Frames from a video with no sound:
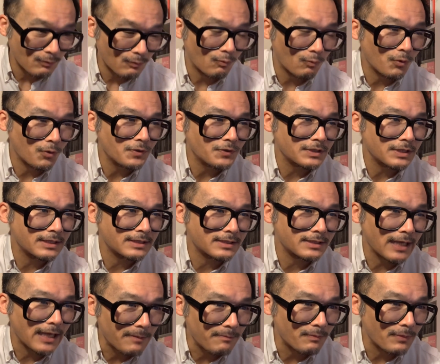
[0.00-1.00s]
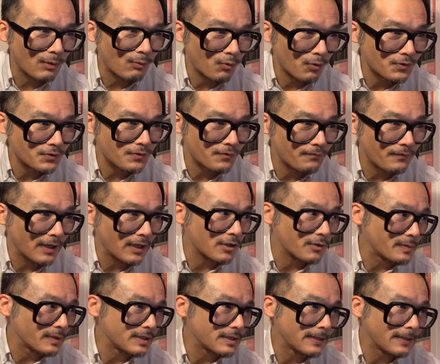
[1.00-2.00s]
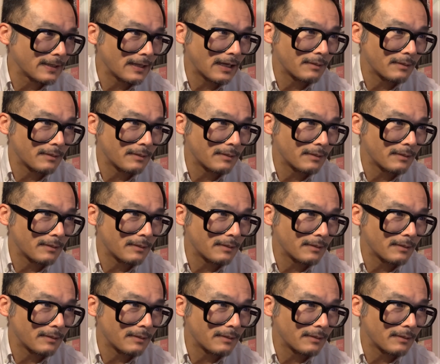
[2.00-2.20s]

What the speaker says: words escape me. Words are failing me today.